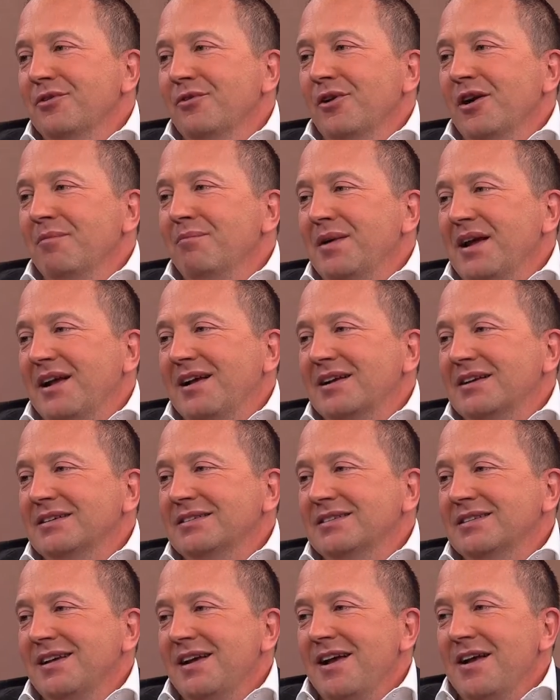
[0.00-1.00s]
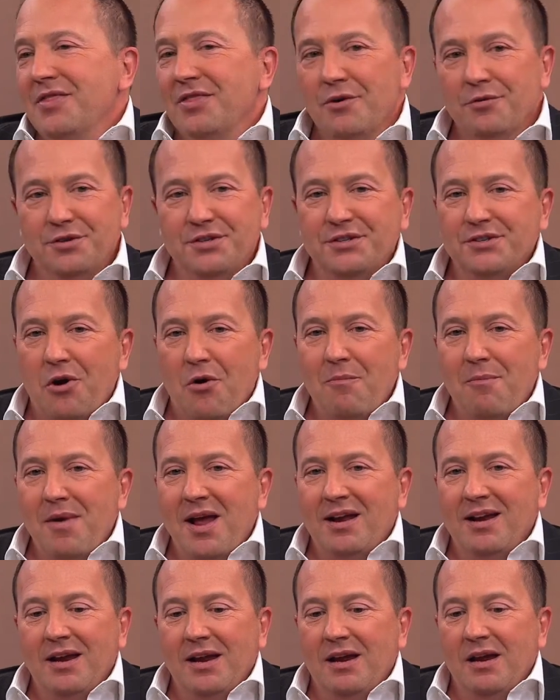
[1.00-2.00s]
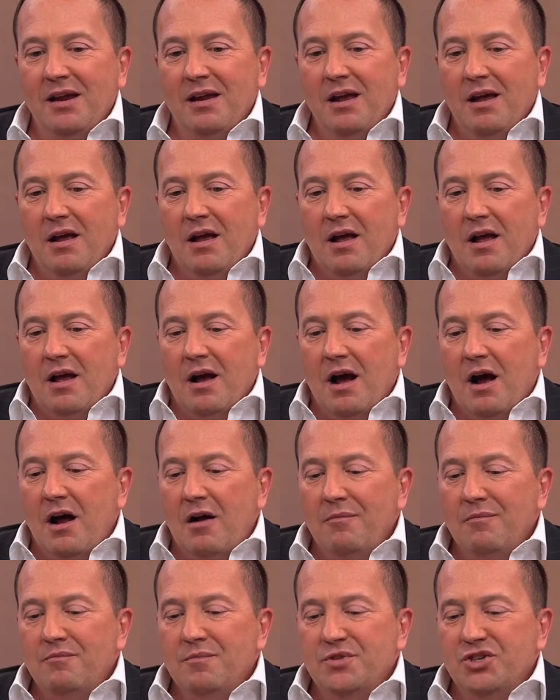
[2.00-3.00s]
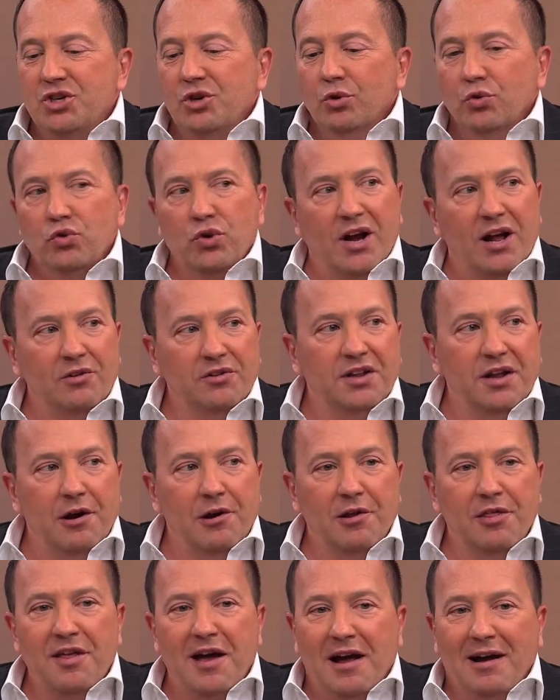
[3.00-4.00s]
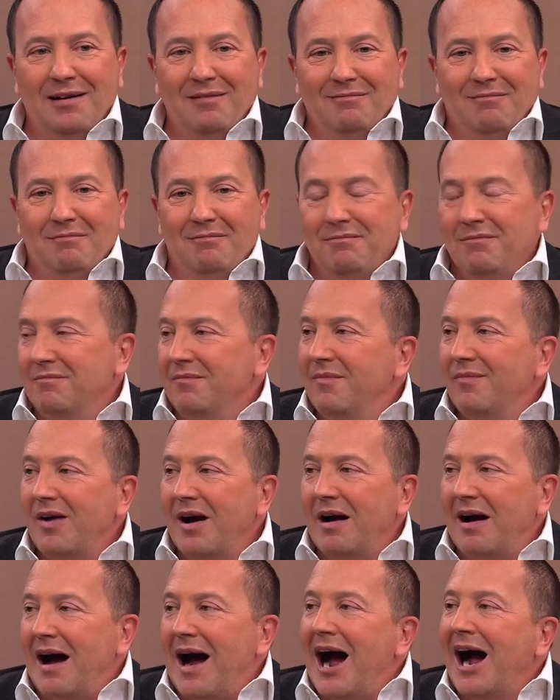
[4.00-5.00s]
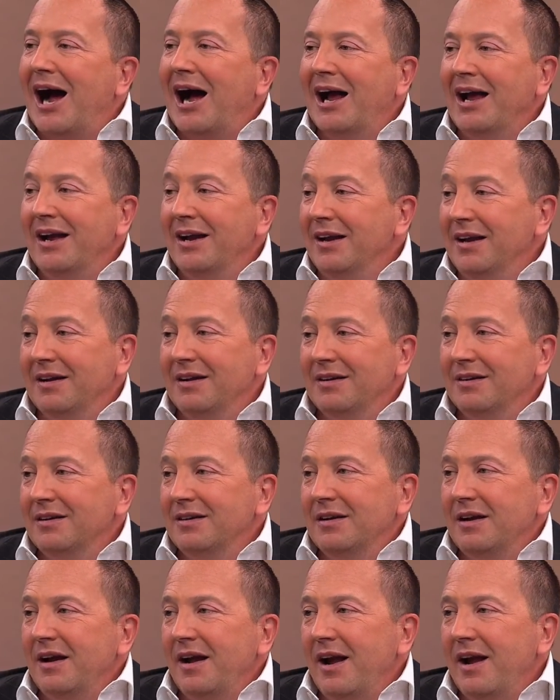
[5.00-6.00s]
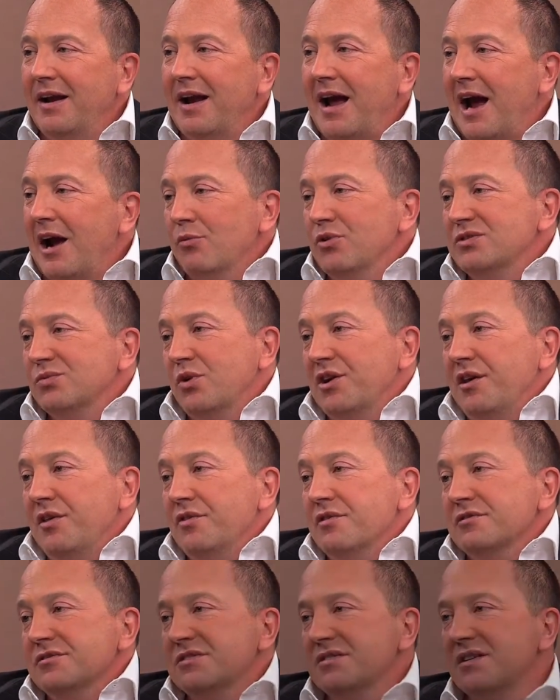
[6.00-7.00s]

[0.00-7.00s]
doing, because there's so many children out there that hide. And I was one of those